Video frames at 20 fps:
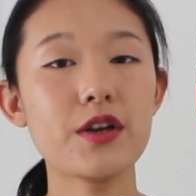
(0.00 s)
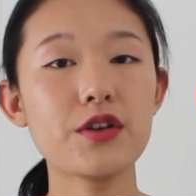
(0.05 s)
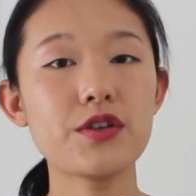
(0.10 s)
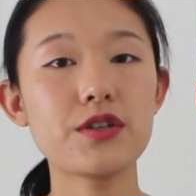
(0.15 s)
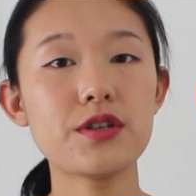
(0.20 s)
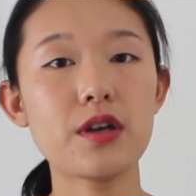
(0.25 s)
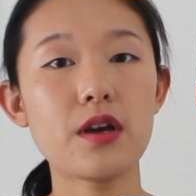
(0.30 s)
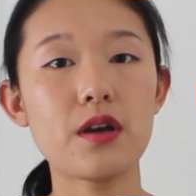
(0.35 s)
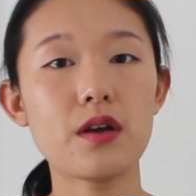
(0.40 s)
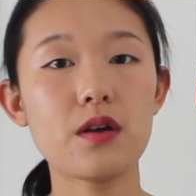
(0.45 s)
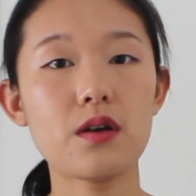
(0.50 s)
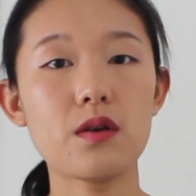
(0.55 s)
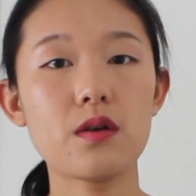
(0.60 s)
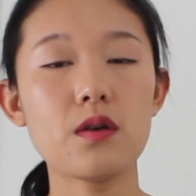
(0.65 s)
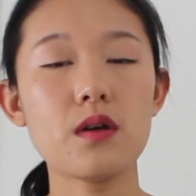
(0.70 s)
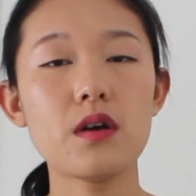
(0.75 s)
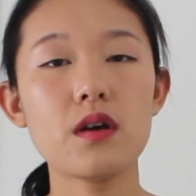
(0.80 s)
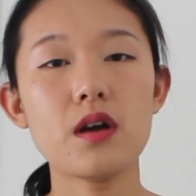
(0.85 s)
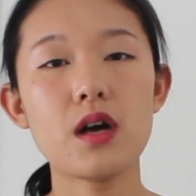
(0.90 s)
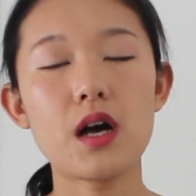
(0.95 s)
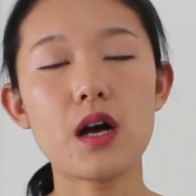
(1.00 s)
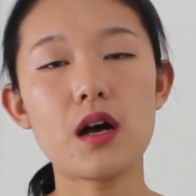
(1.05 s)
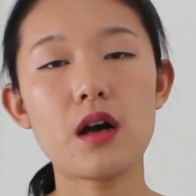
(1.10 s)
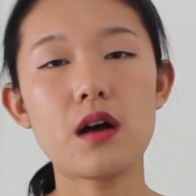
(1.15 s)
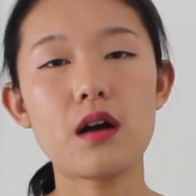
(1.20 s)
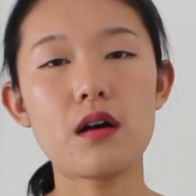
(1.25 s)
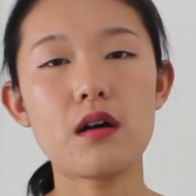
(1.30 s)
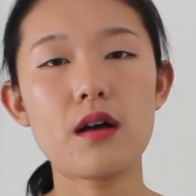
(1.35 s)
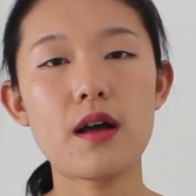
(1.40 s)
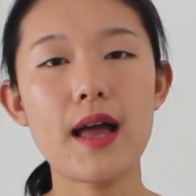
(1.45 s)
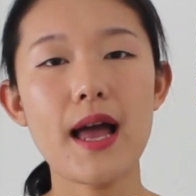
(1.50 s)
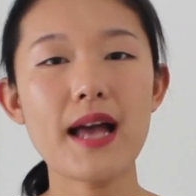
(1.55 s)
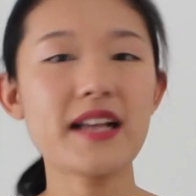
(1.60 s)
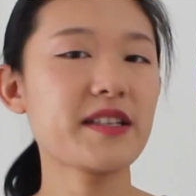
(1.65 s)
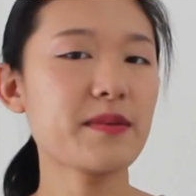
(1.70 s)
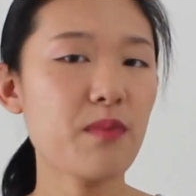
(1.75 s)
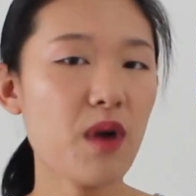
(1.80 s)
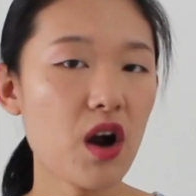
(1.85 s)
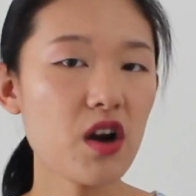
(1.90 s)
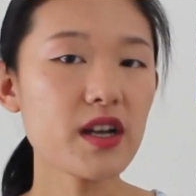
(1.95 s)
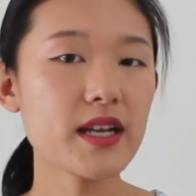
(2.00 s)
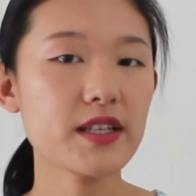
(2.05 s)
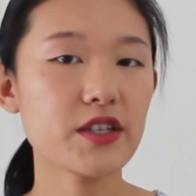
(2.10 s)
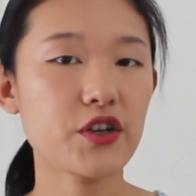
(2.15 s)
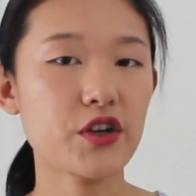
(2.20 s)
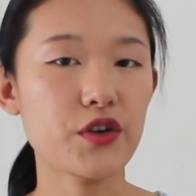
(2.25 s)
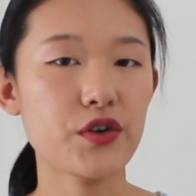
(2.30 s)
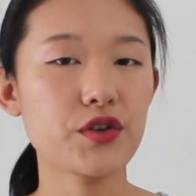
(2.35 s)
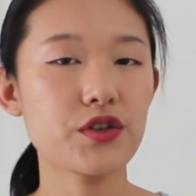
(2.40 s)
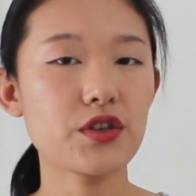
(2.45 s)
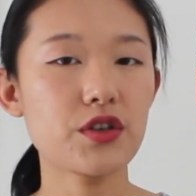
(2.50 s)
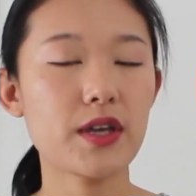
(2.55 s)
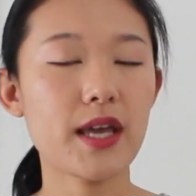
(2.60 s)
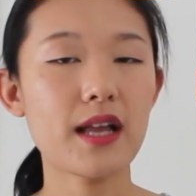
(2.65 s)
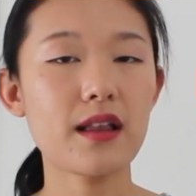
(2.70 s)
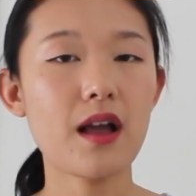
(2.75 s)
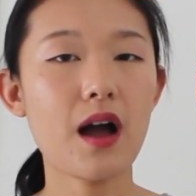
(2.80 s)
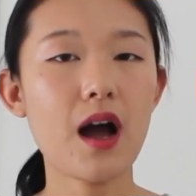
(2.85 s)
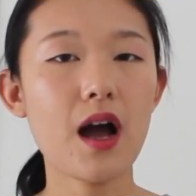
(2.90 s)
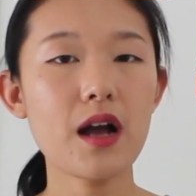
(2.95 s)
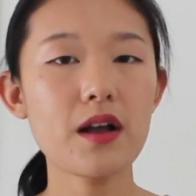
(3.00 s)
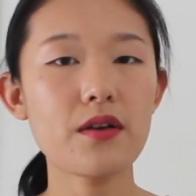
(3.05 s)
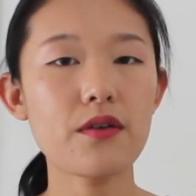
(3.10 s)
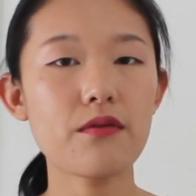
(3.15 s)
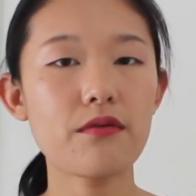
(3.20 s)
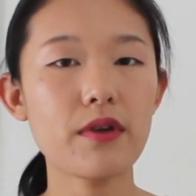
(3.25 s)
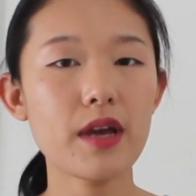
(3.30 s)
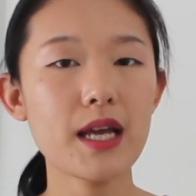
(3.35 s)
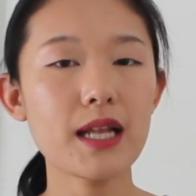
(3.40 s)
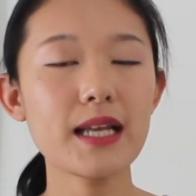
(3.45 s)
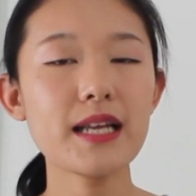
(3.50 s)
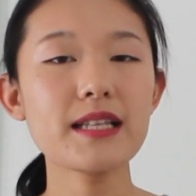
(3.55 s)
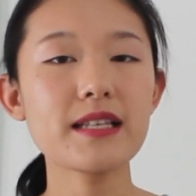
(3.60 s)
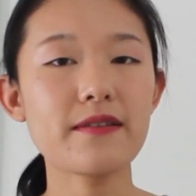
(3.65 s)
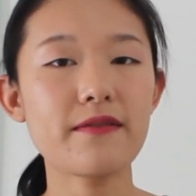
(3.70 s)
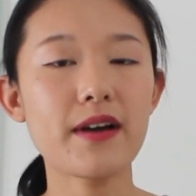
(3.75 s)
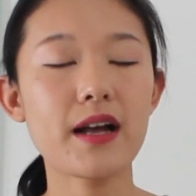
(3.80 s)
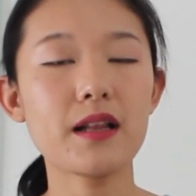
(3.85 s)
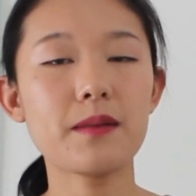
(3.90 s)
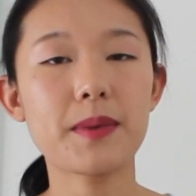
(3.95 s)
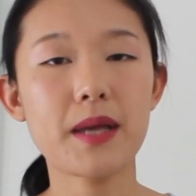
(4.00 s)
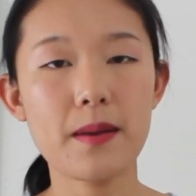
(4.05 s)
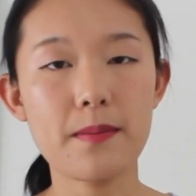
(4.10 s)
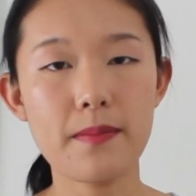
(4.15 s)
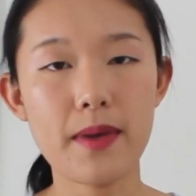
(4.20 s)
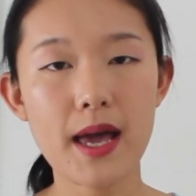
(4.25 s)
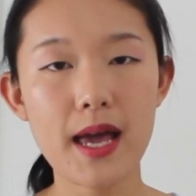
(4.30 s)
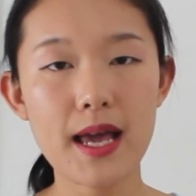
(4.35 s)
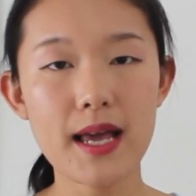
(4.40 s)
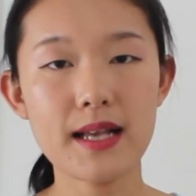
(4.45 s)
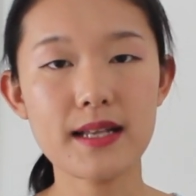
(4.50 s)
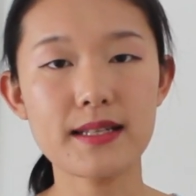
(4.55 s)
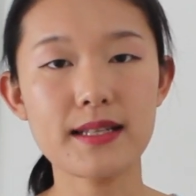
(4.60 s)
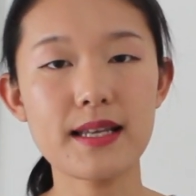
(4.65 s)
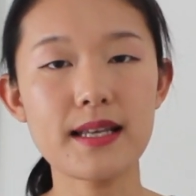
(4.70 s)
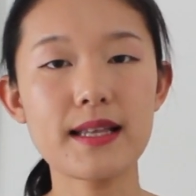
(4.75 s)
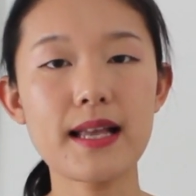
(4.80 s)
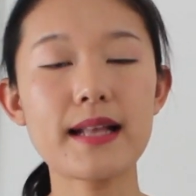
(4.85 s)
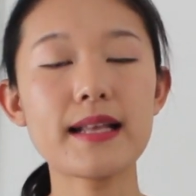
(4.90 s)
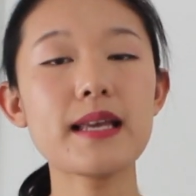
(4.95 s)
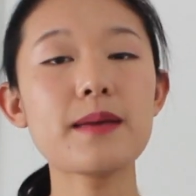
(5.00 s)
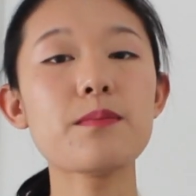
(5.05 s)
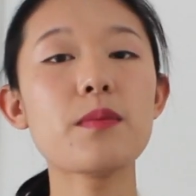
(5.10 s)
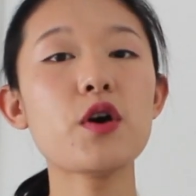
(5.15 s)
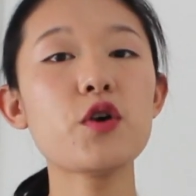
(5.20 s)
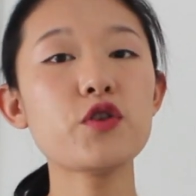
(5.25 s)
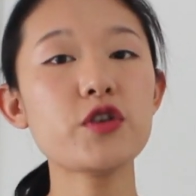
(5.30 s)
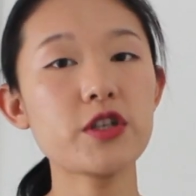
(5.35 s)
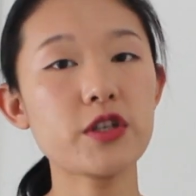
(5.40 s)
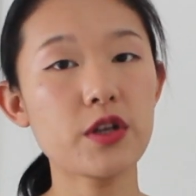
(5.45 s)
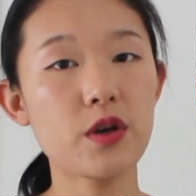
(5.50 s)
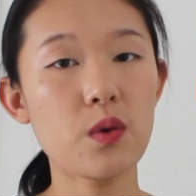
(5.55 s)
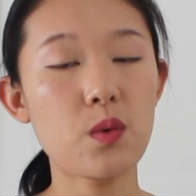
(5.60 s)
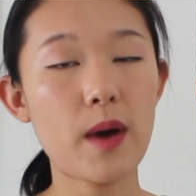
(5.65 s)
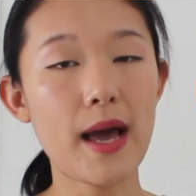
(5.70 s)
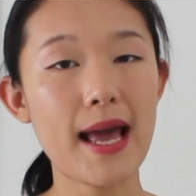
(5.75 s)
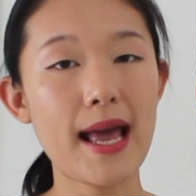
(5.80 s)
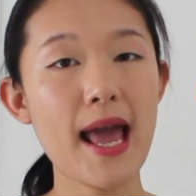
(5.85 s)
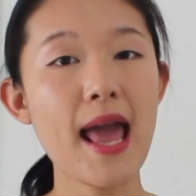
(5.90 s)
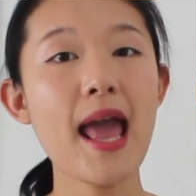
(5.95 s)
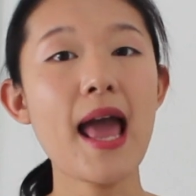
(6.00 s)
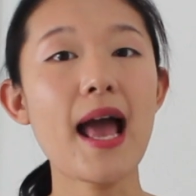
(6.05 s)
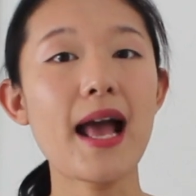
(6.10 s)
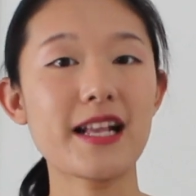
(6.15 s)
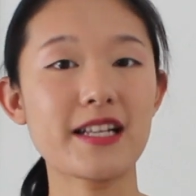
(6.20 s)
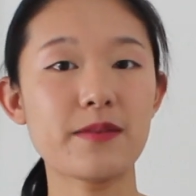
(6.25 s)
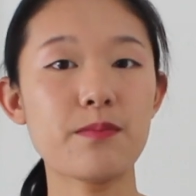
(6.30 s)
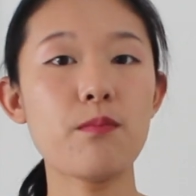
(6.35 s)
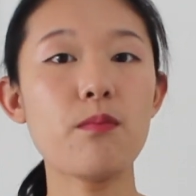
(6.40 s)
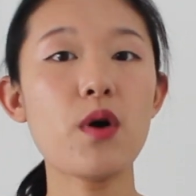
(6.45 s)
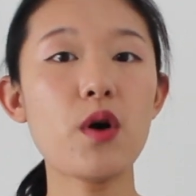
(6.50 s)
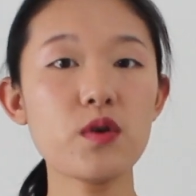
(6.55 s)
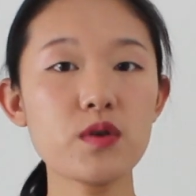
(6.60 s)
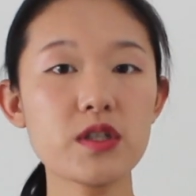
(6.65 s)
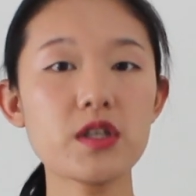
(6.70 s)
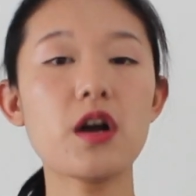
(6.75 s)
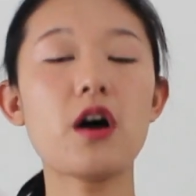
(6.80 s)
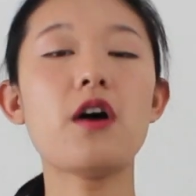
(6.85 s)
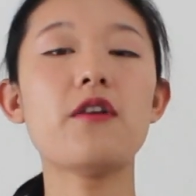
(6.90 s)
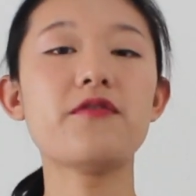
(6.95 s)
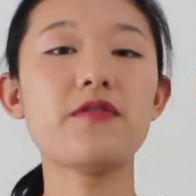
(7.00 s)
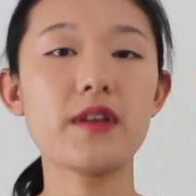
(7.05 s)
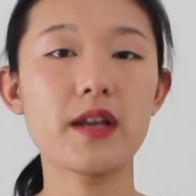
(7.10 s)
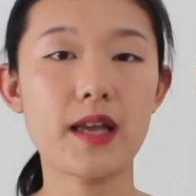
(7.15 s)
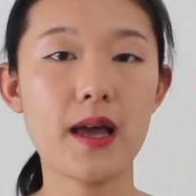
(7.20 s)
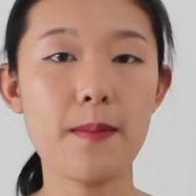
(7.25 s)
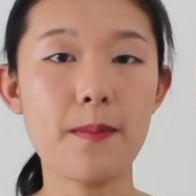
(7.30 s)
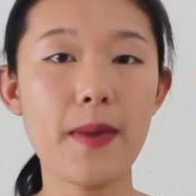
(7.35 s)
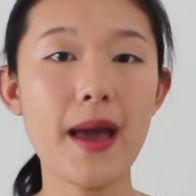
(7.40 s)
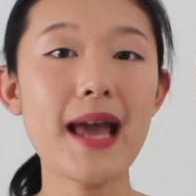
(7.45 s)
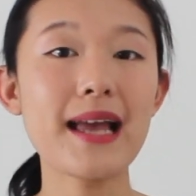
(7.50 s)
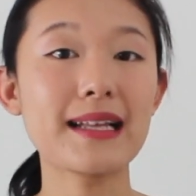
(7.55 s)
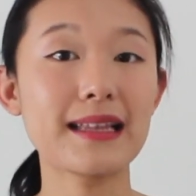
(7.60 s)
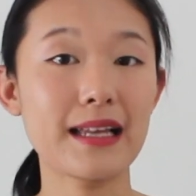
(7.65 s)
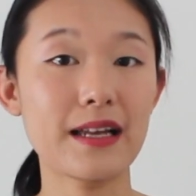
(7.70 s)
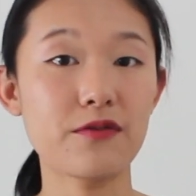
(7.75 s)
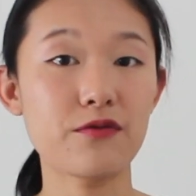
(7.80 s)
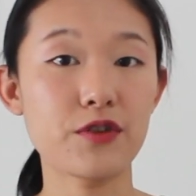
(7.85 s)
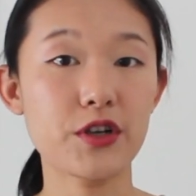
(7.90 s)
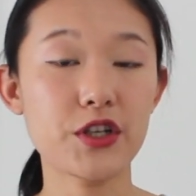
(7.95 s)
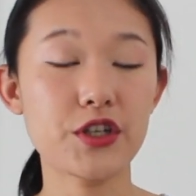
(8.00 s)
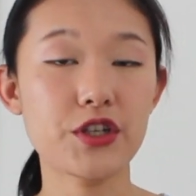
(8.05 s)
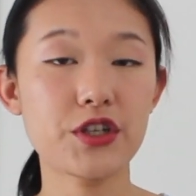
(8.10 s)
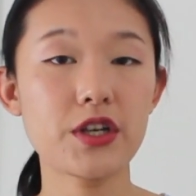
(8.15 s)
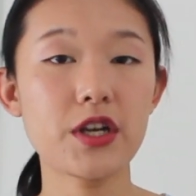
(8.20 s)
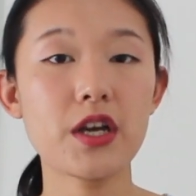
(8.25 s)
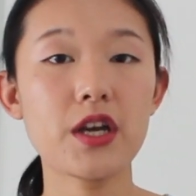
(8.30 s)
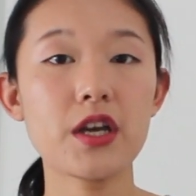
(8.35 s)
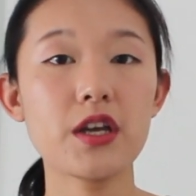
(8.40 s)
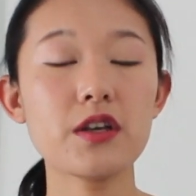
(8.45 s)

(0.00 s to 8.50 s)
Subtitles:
So as marketers, you cannot really develop campaigns in an emotional way as most of the campaign leverage.